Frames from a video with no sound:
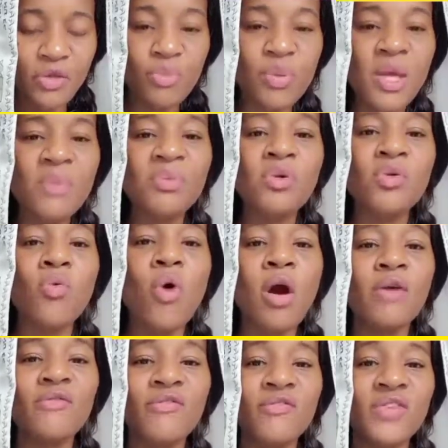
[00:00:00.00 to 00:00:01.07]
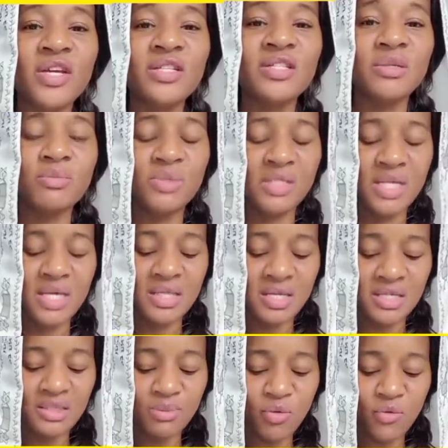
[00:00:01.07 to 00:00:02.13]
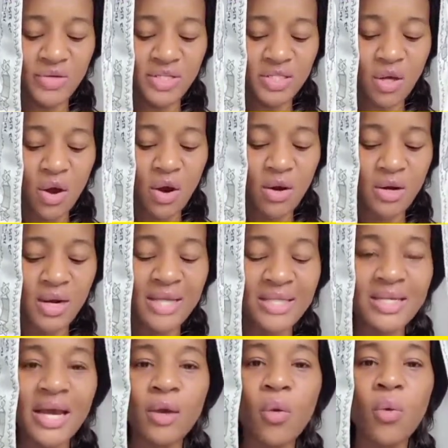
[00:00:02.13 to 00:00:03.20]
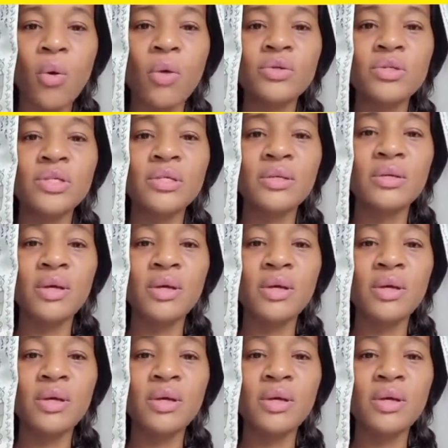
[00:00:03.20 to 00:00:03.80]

The people who are victims in these movies are, and I quote,